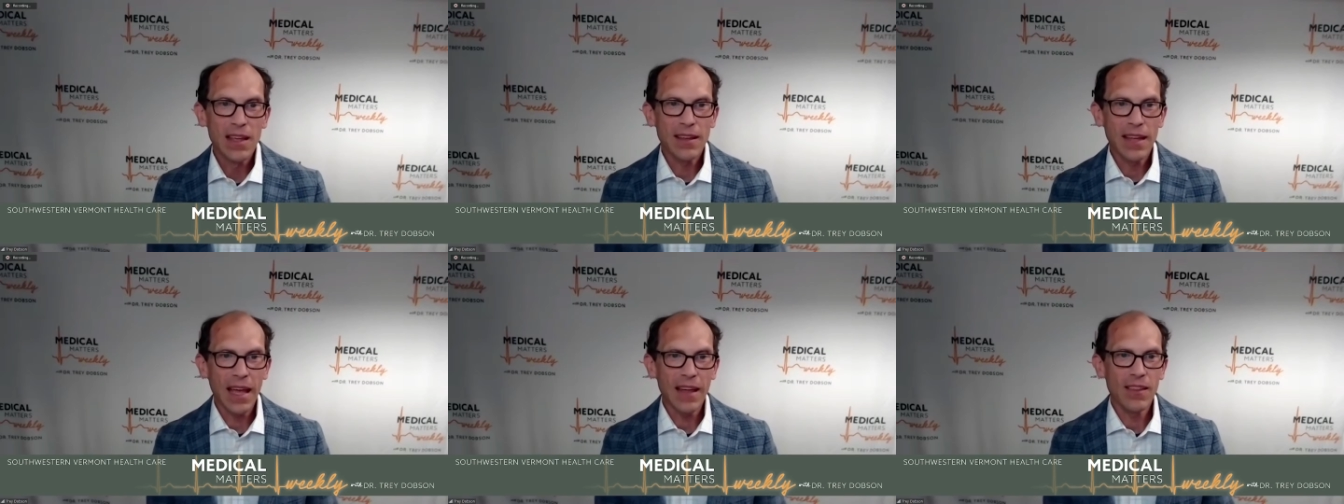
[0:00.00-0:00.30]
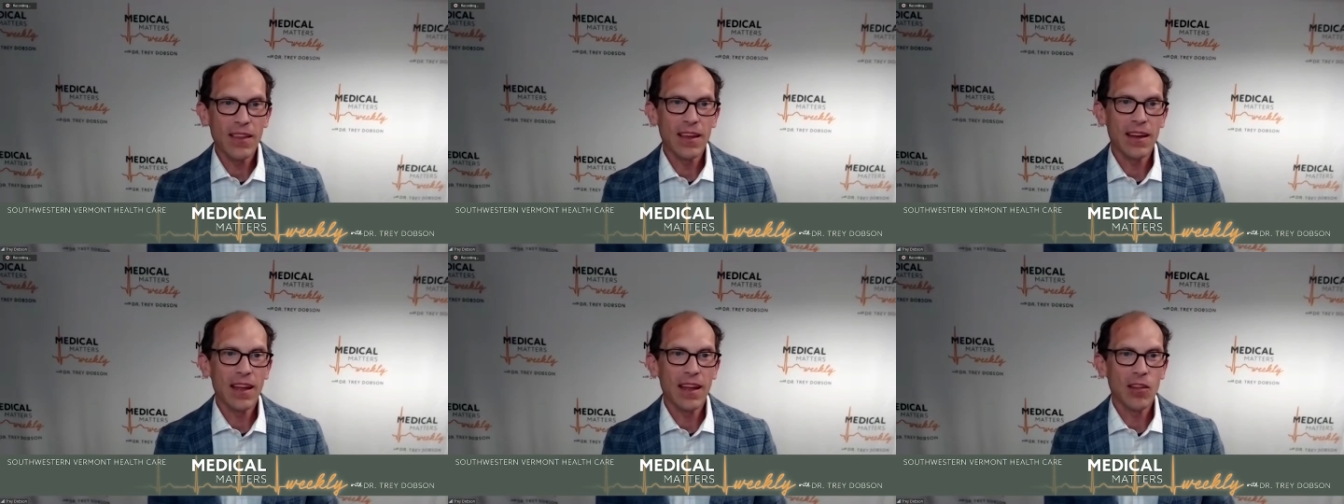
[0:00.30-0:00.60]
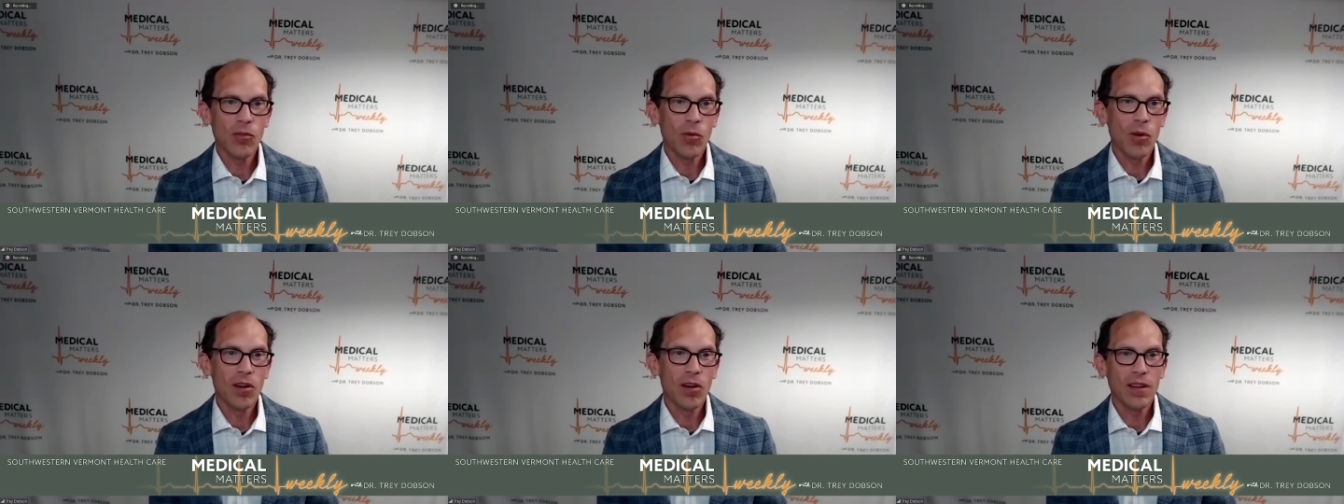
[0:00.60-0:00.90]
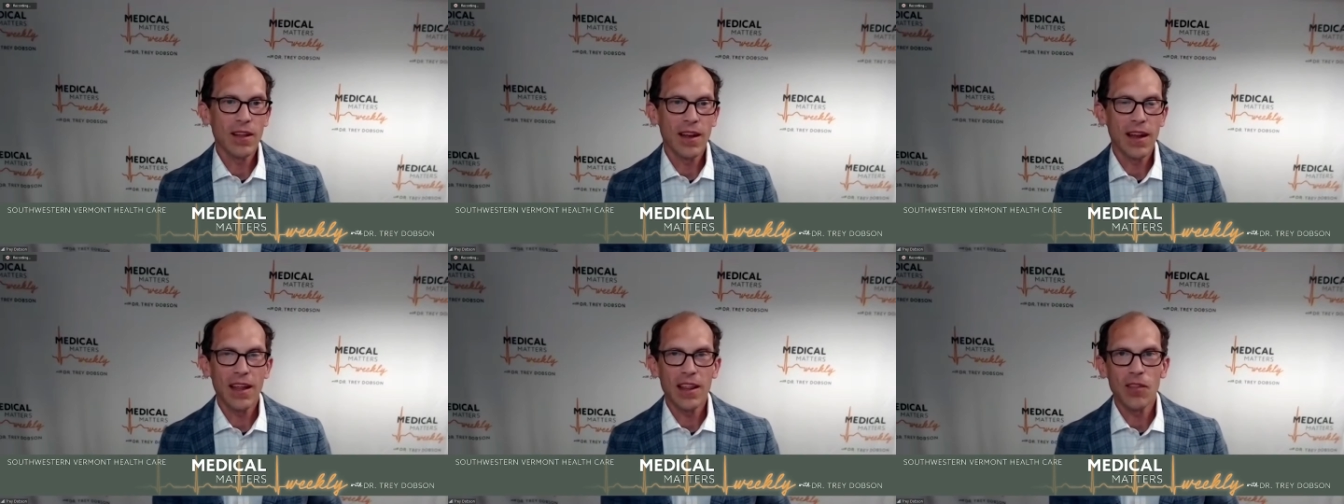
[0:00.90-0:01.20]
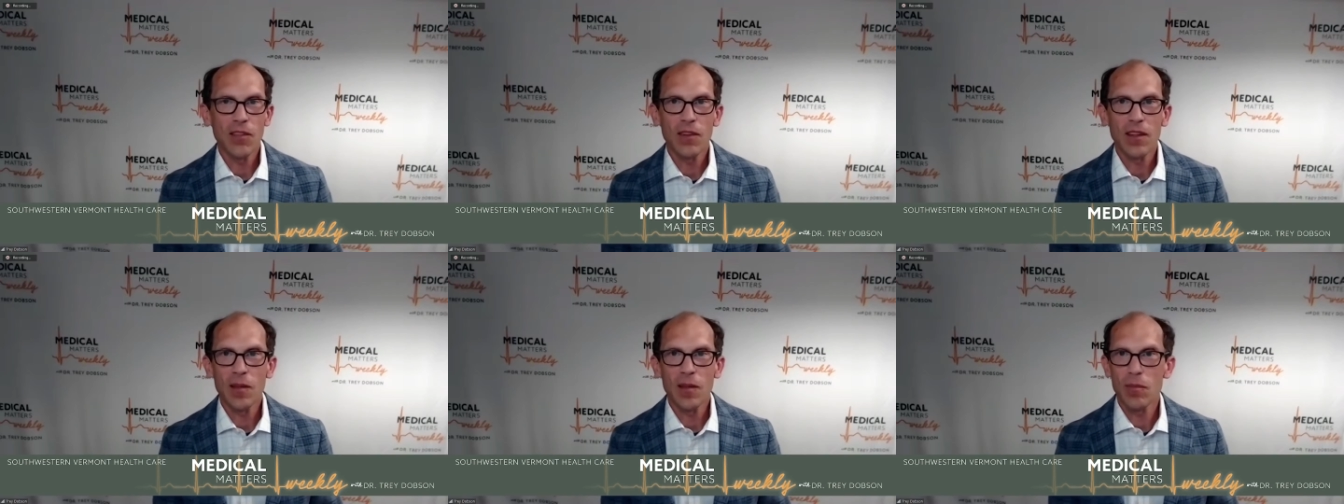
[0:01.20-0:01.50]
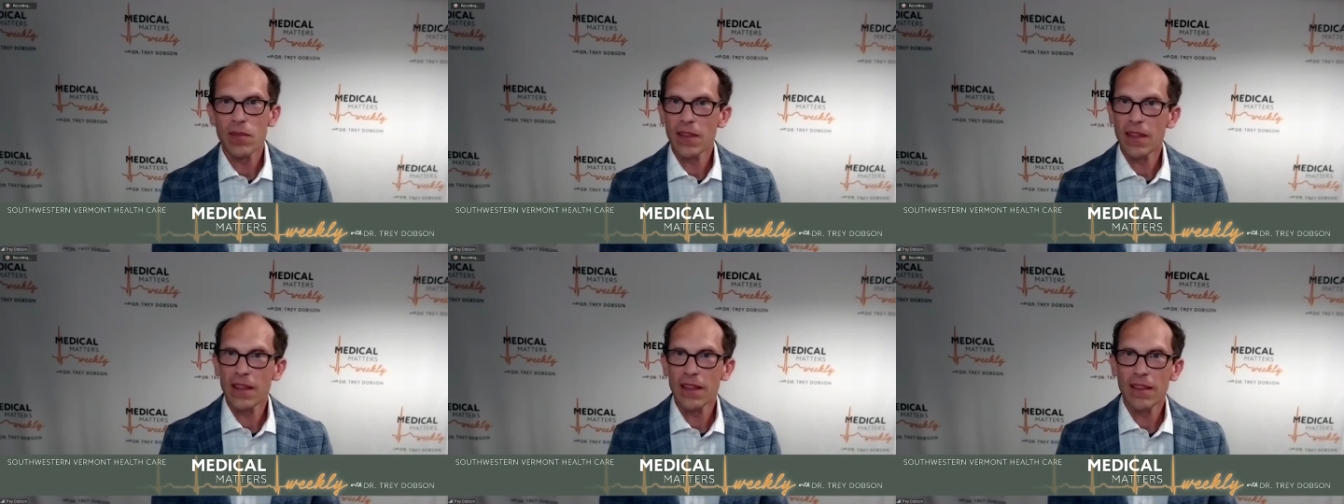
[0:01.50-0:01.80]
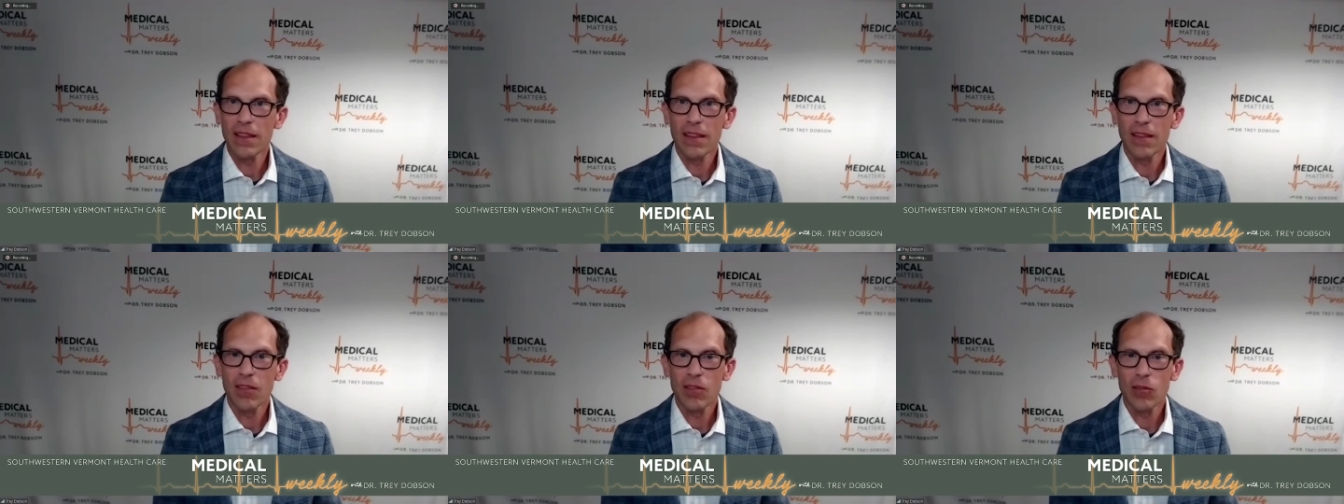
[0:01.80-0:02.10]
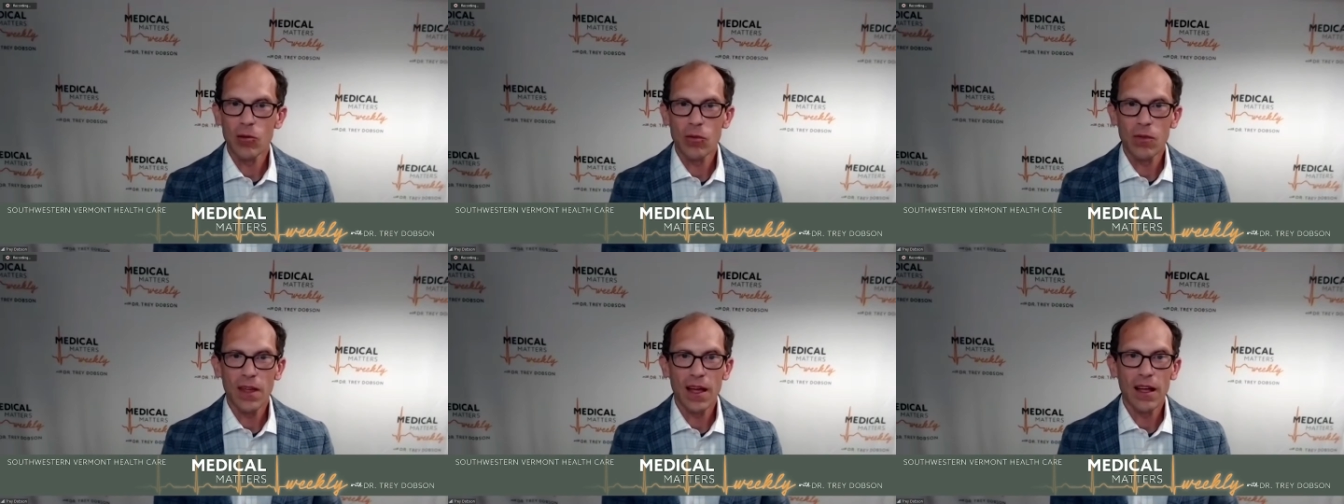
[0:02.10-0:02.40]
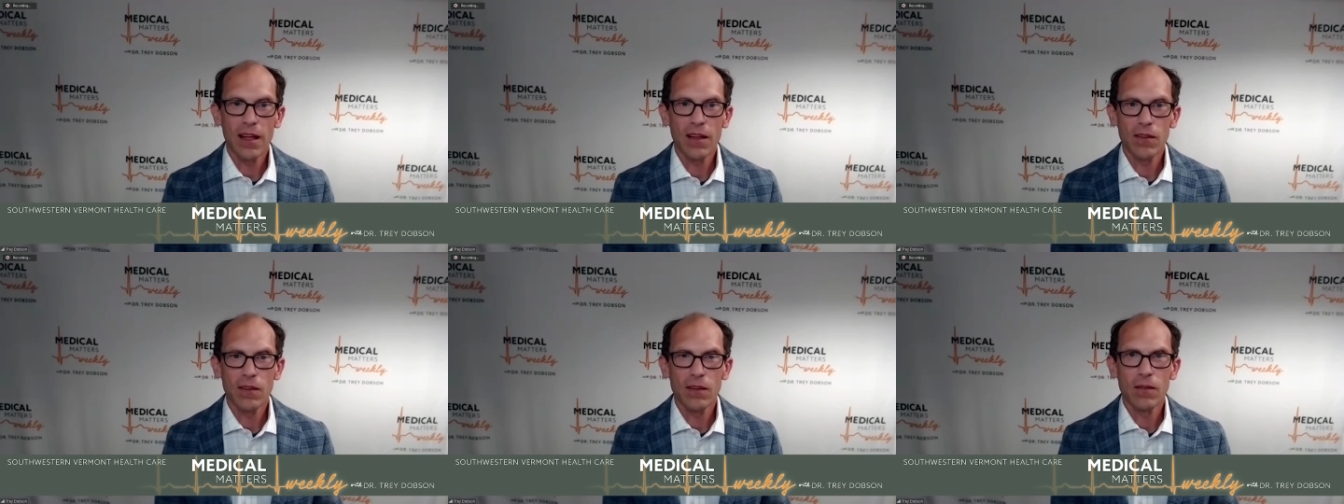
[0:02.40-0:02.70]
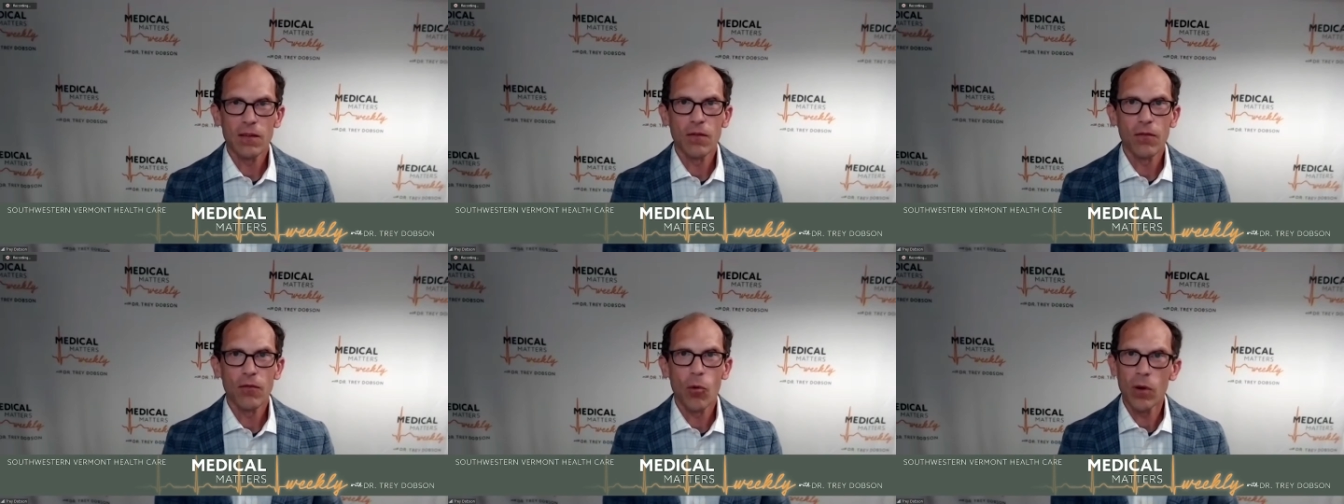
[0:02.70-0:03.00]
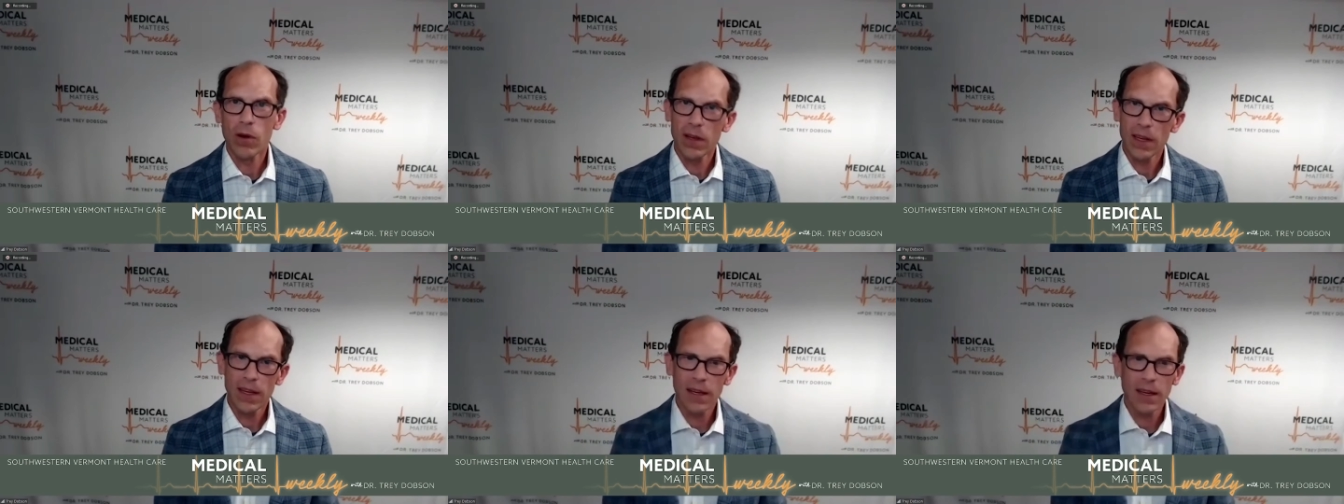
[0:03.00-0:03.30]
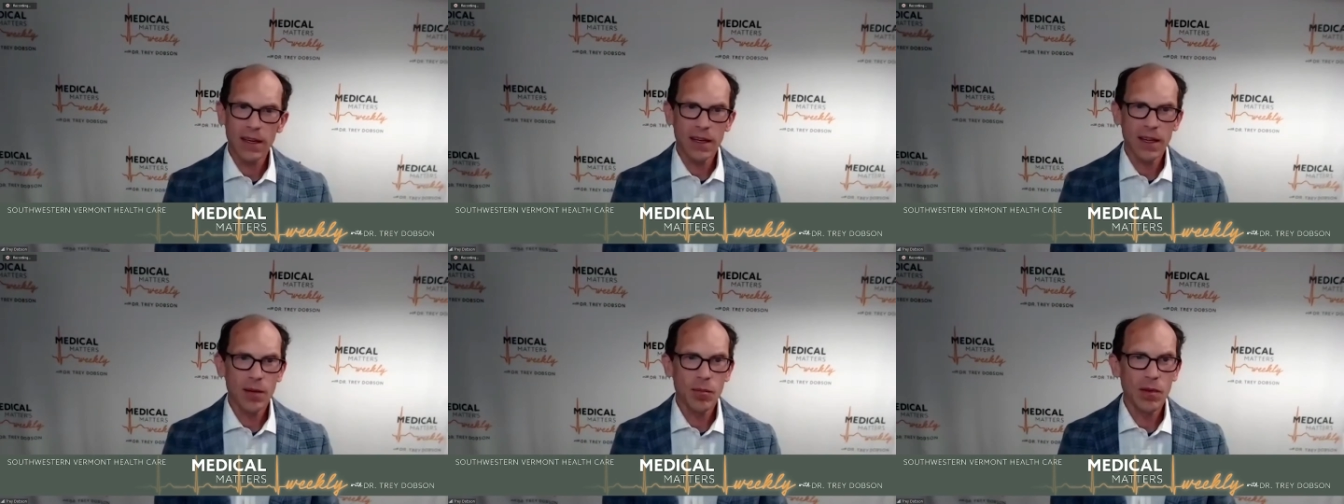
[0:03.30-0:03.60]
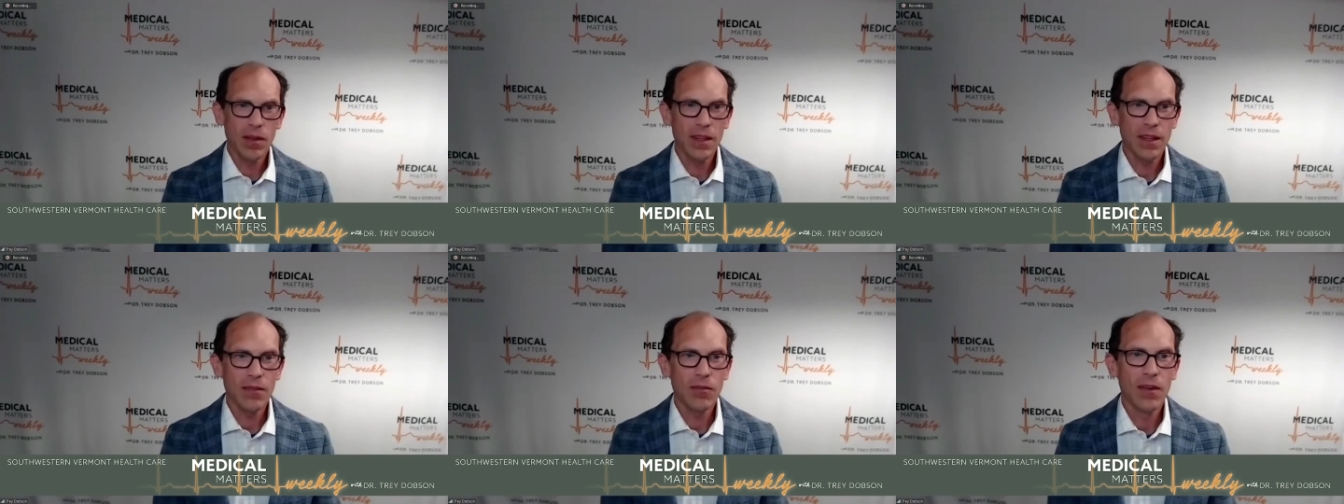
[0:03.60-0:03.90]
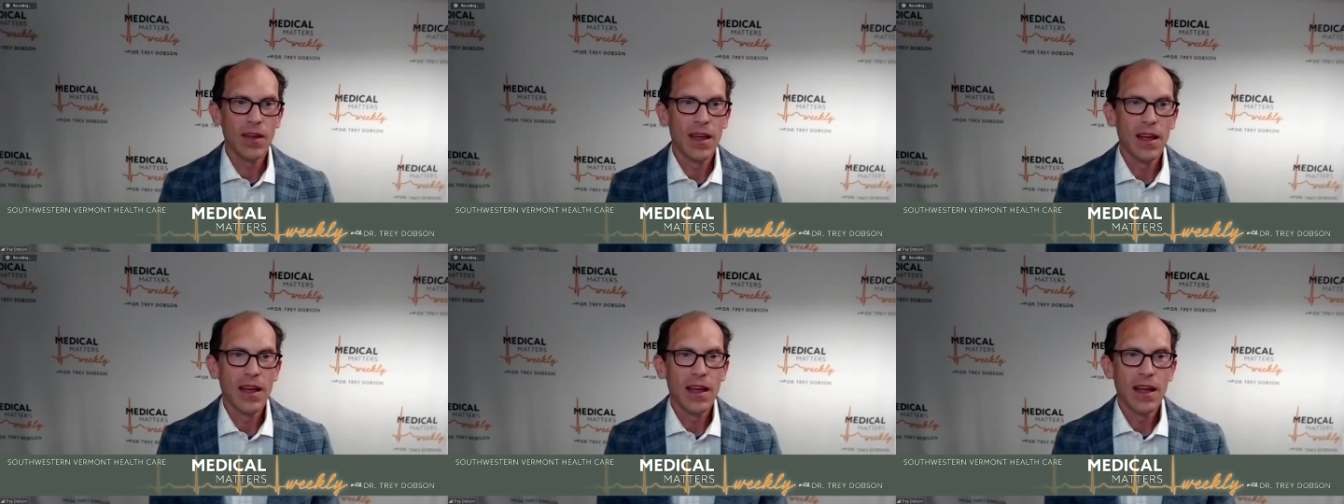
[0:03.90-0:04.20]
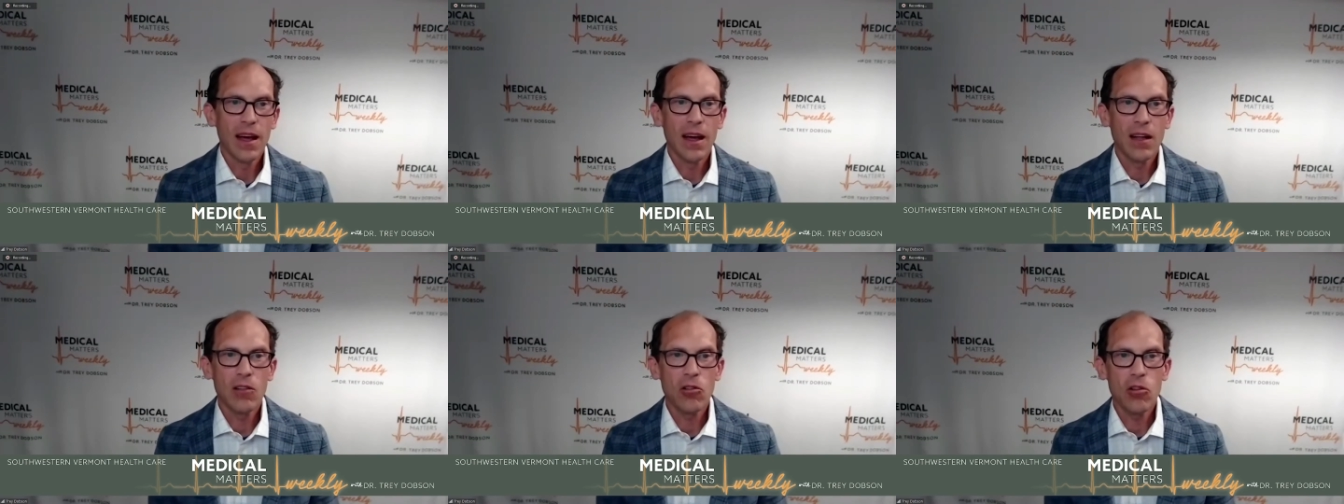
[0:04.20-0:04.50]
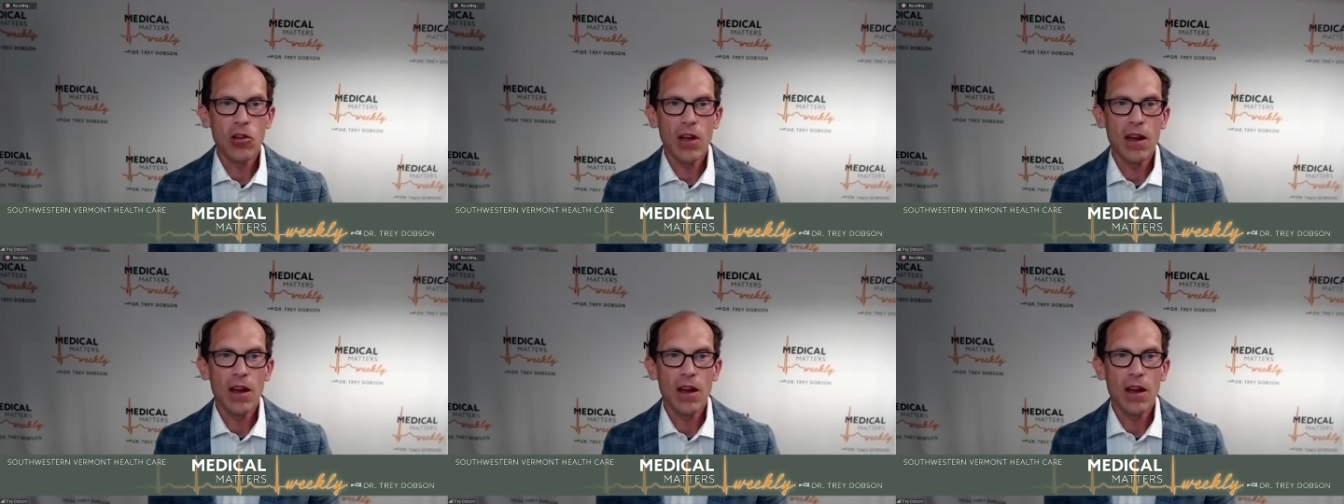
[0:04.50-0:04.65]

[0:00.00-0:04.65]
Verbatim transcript: Caitlin has worked at SVMC since 2014, I believe, uh,